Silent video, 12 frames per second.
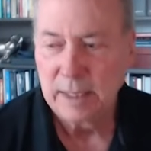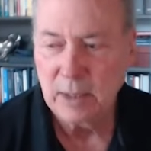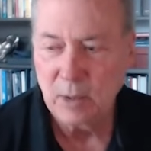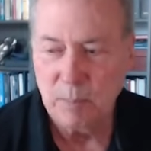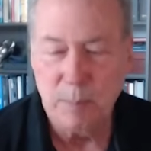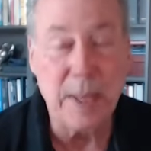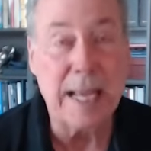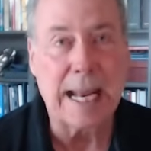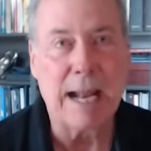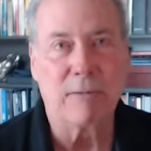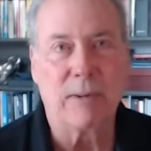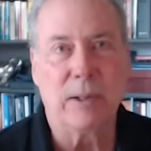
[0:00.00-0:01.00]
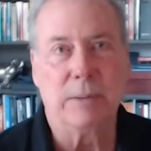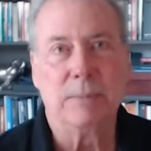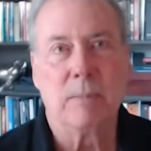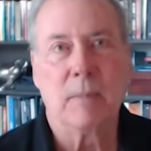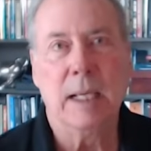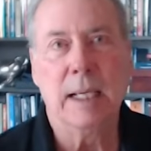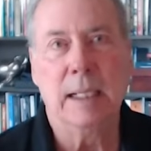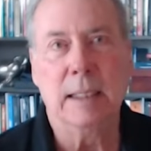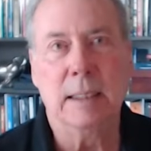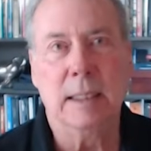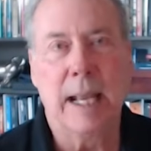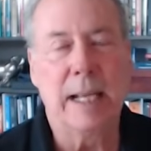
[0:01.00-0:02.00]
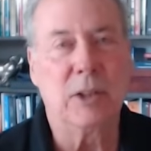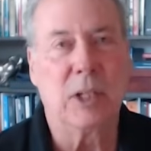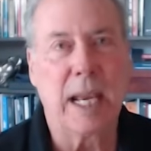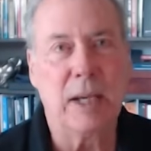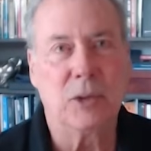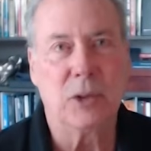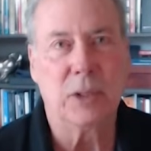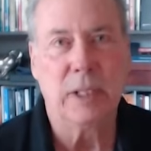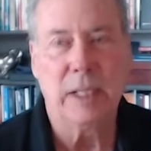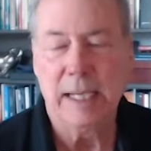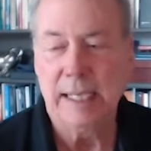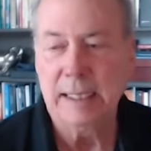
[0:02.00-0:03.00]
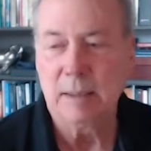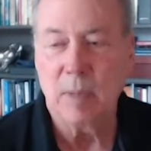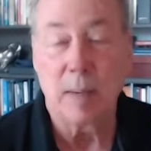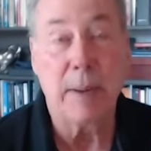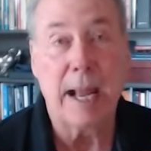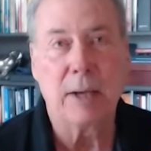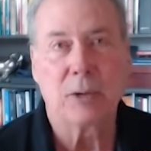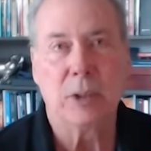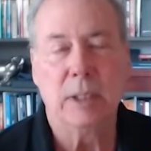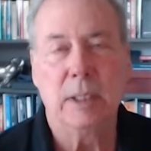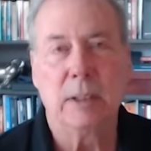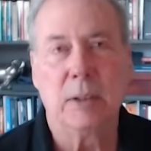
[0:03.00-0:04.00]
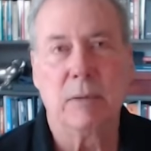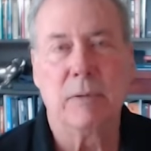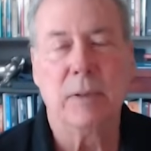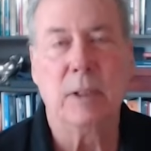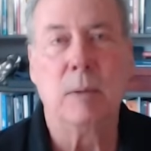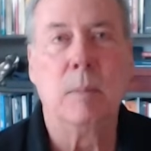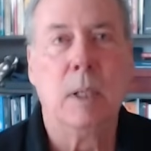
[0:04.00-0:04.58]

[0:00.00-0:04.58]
you know, big effort in education and my passion into a film.